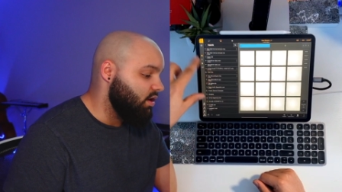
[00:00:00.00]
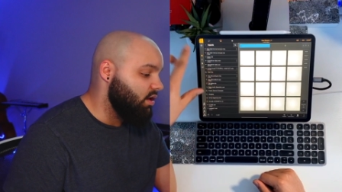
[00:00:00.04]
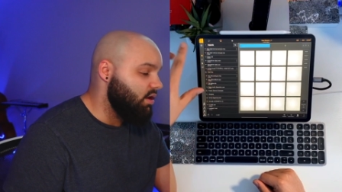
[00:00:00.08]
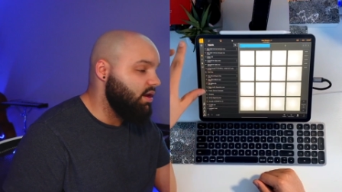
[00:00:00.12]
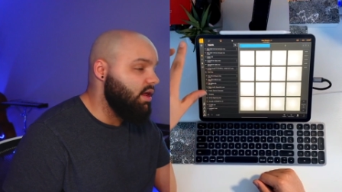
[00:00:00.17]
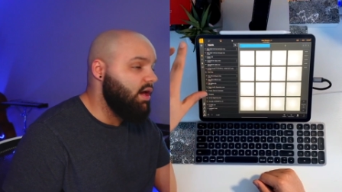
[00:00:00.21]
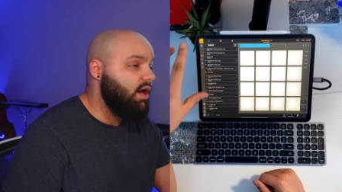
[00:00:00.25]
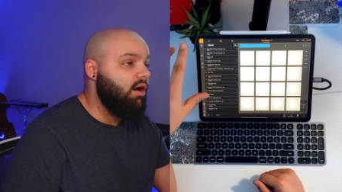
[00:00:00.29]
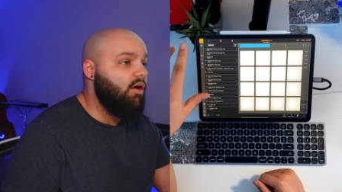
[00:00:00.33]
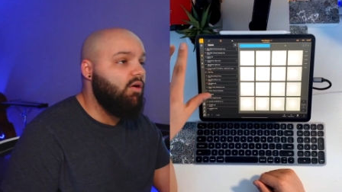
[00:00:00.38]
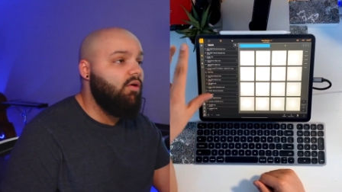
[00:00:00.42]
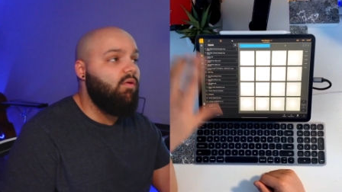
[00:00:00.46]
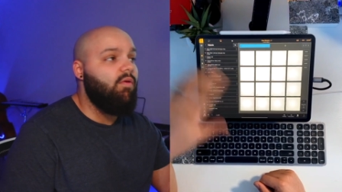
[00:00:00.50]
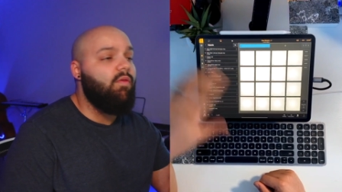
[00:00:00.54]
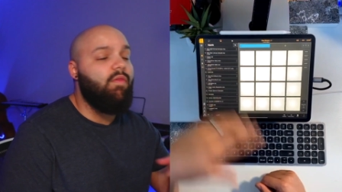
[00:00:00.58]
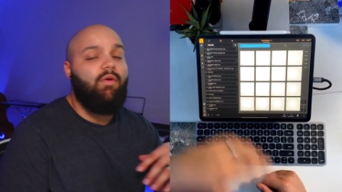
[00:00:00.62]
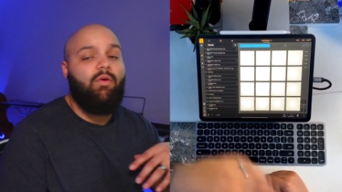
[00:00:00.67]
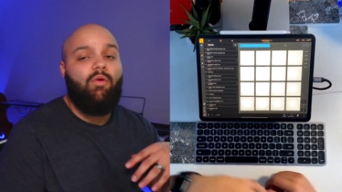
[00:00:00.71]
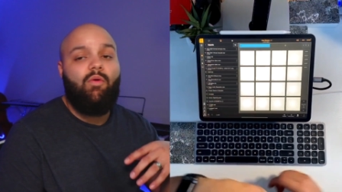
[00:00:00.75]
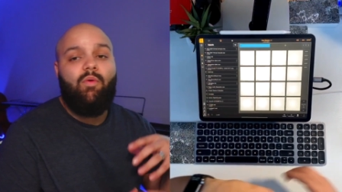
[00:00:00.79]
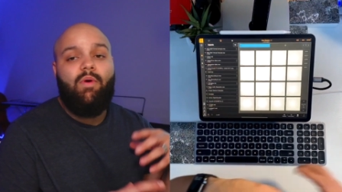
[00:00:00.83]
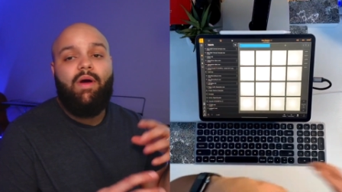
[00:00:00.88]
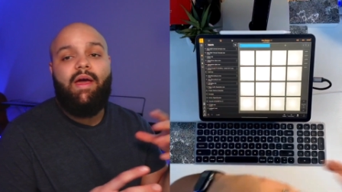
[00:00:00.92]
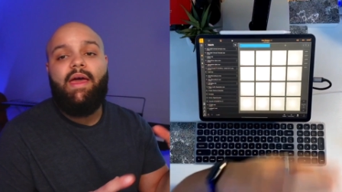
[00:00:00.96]
Now,
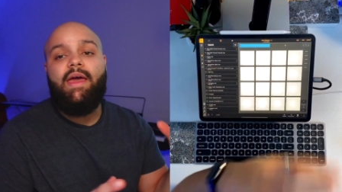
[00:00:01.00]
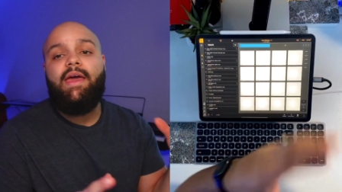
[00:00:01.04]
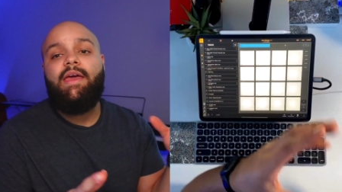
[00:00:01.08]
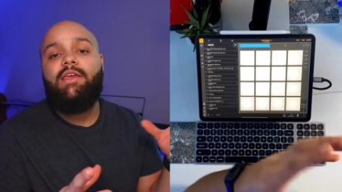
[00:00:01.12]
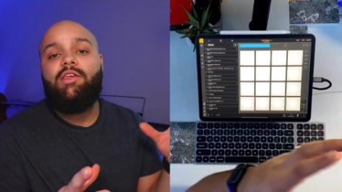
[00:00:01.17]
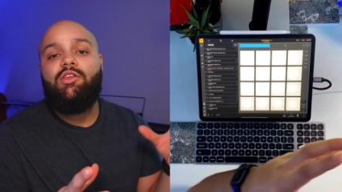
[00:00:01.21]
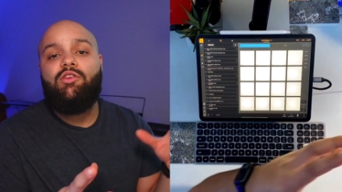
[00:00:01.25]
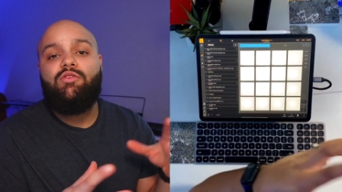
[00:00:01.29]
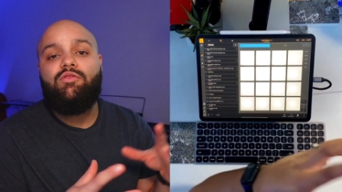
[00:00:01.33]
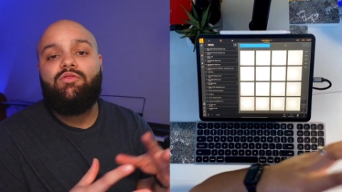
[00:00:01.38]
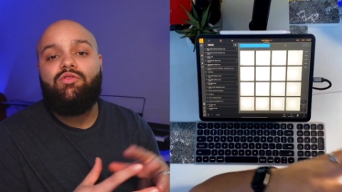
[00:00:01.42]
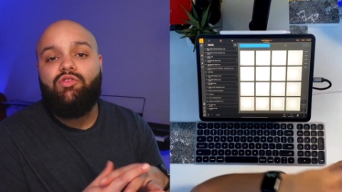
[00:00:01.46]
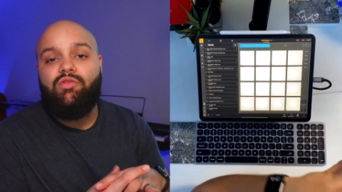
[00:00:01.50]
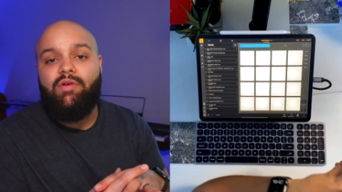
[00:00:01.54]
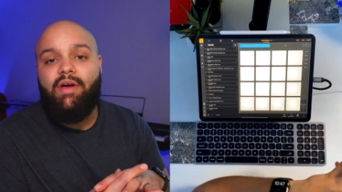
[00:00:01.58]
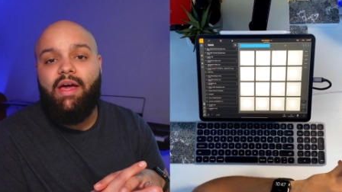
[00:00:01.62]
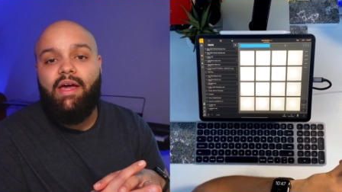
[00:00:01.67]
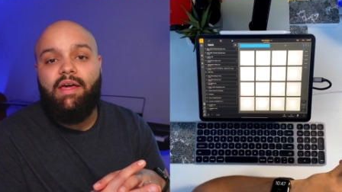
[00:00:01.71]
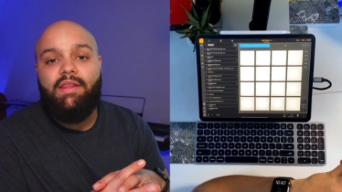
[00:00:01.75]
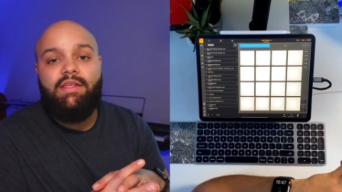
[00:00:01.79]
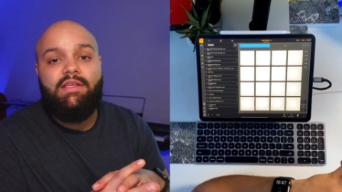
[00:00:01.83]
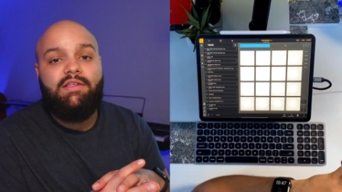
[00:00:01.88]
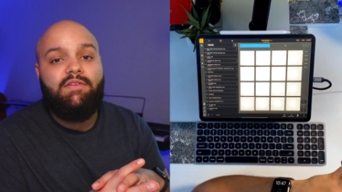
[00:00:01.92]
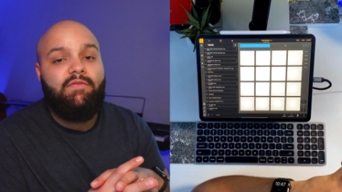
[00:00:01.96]
the way you
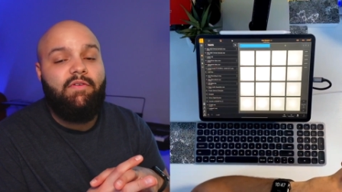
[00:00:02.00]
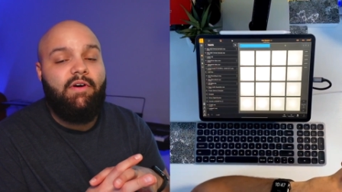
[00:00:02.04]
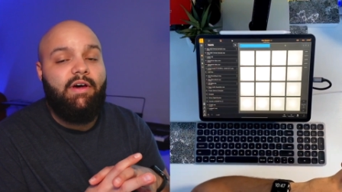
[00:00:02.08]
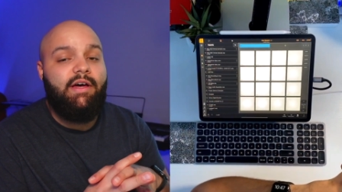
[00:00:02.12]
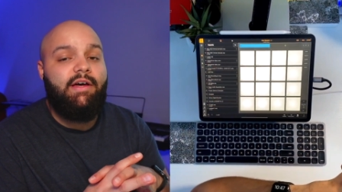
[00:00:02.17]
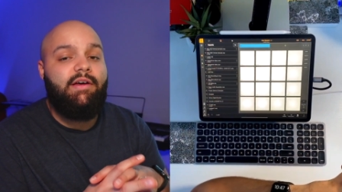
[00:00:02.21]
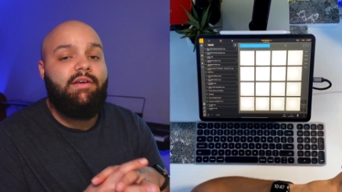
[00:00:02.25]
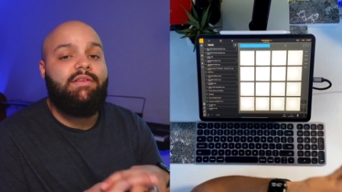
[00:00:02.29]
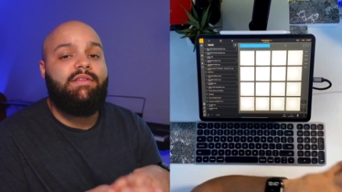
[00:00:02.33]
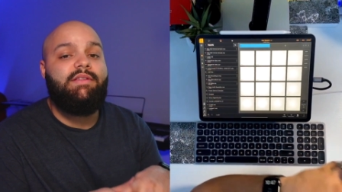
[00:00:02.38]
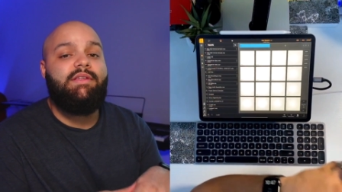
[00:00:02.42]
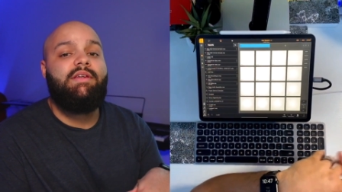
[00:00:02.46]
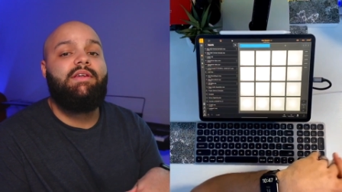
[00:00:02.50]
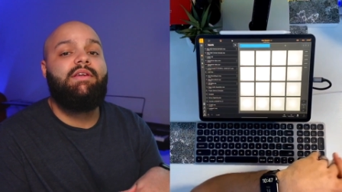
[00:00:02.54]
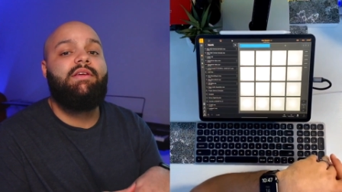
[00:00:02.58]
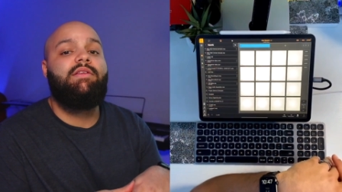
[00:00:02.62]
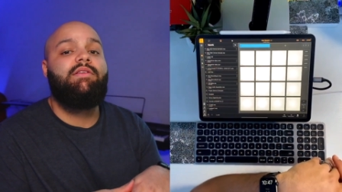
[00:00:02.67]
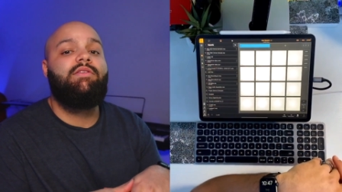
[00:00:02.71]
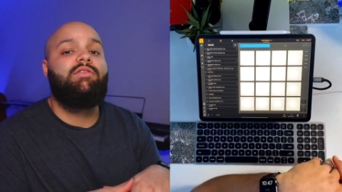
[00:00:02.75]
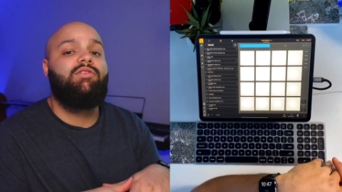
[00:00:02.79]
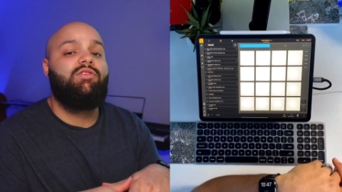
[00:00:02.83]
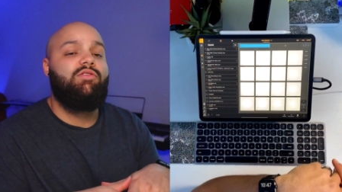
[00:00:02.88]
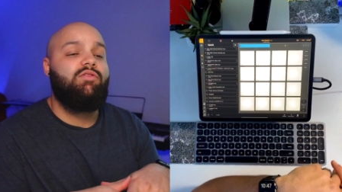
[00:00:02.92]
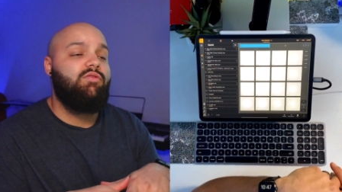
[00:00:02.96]
drag these files
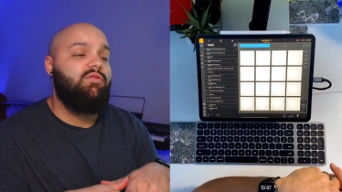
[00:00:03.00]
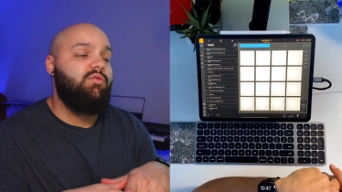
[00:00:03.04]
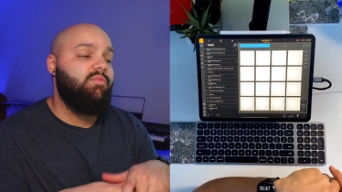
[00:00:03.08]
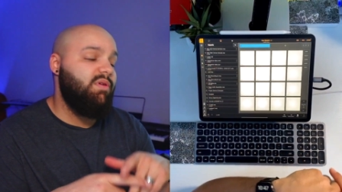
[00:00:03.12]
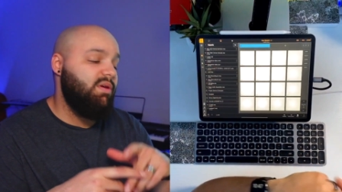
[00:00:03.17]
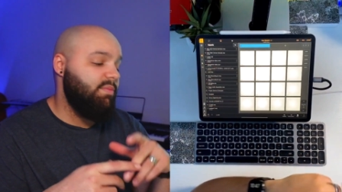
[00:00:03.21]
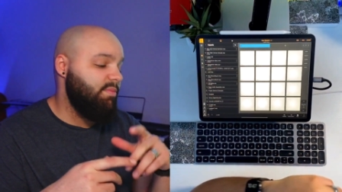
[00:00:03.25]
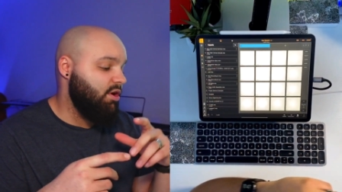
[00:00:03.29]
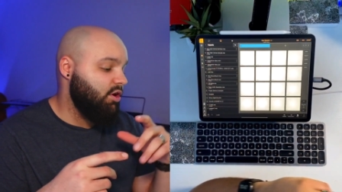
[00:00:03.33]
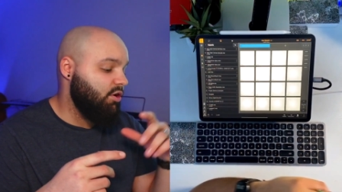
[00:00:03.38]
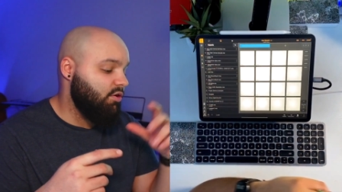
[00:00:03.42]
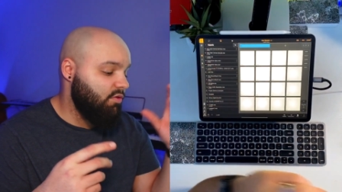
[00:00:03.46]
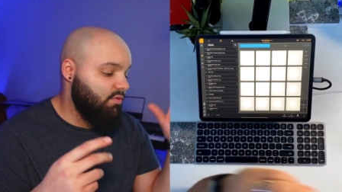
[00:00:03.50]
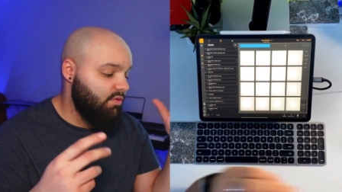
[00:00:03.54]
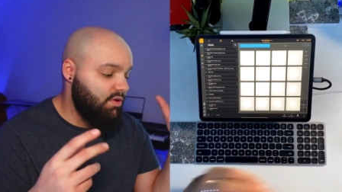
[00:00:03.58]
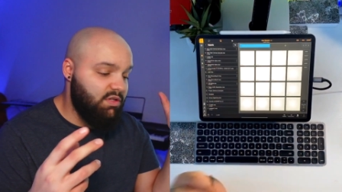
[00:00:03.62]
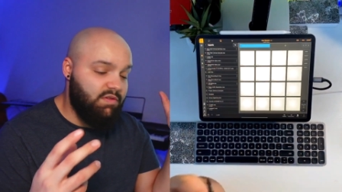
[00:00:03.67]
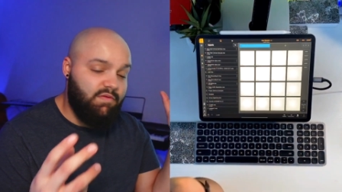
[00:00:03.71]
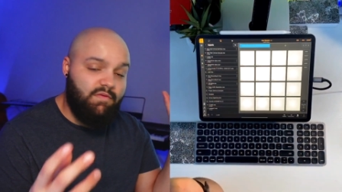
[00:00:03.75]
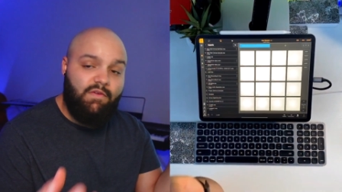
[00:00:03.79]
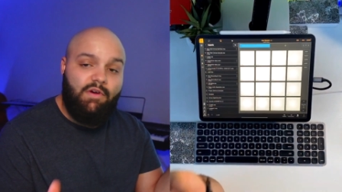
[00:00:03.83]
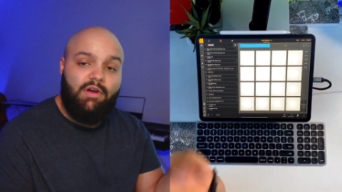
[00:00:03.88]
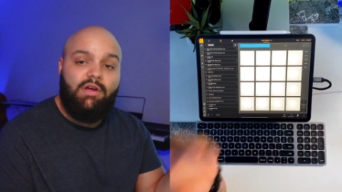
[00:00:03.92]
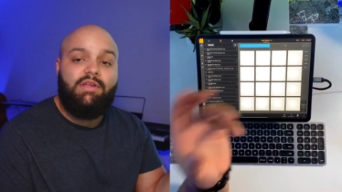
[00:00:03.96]
into Beatmaker 3
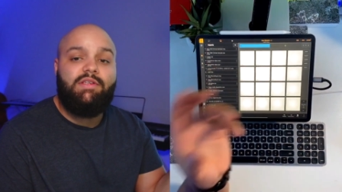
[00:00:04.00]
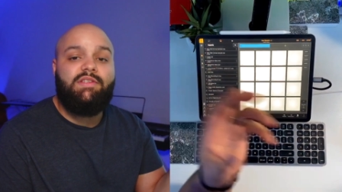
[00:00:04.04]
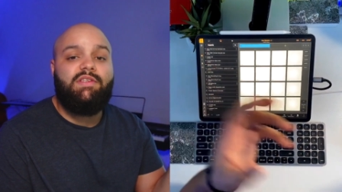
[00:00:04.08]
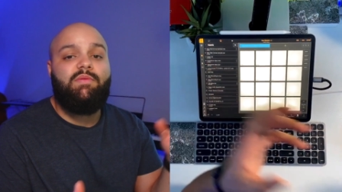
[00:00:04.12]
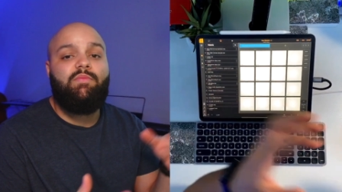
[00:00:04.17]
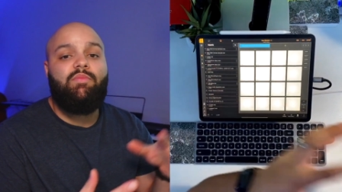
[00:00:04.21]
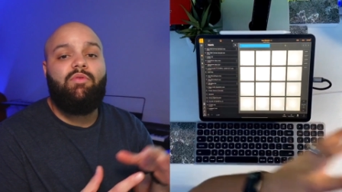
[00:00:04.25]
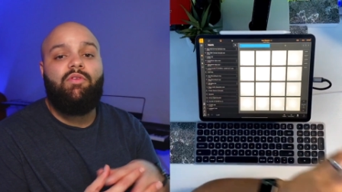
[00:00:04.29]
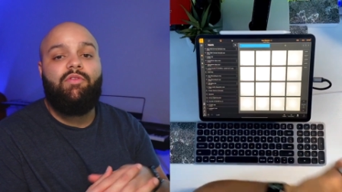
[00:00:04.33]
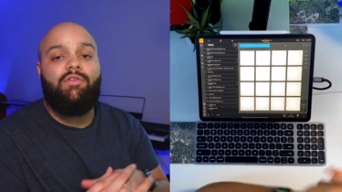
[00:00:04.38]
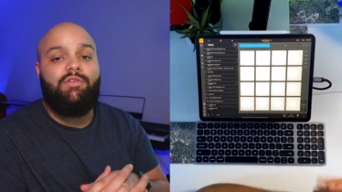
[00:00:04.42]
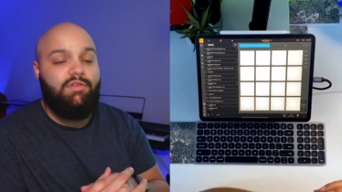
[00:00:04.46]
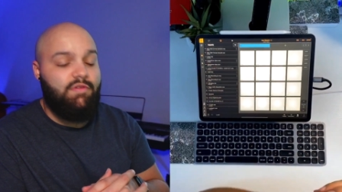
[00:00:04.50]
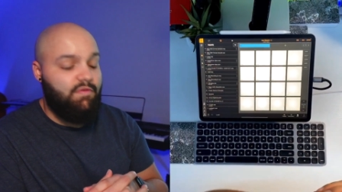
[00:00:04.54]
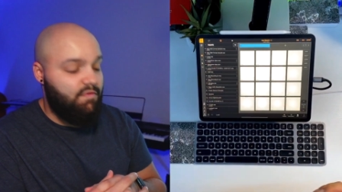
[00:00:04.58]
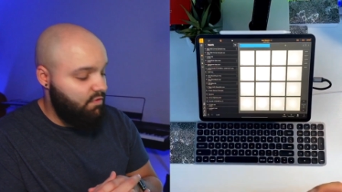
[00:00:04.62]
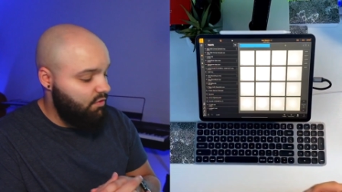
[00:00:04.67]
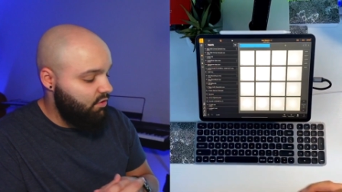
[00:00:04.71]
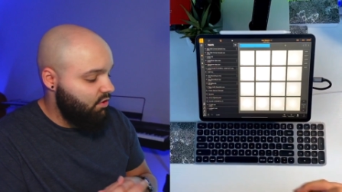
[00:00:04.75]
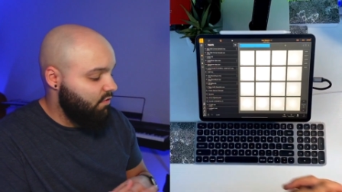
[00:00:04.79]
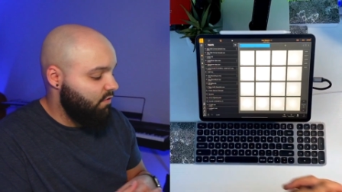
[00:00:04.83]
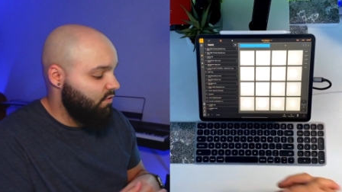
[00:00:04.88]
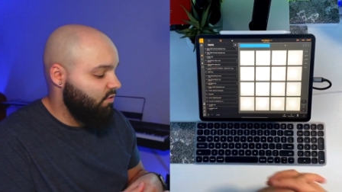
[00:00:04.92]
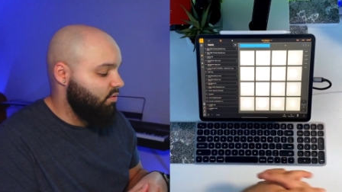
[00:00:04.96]
is very simple. There's a
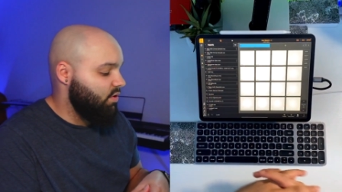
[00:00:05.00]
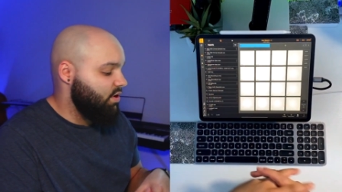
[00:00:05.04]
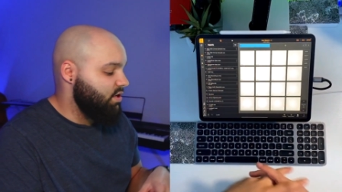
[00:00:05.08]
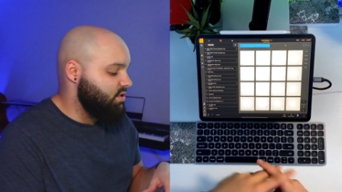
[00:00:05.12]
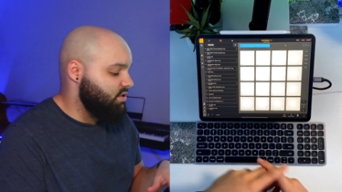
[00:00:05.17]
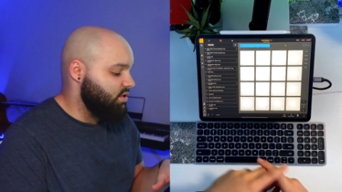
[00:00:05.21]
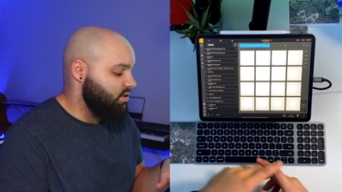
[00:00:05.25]
few different ways to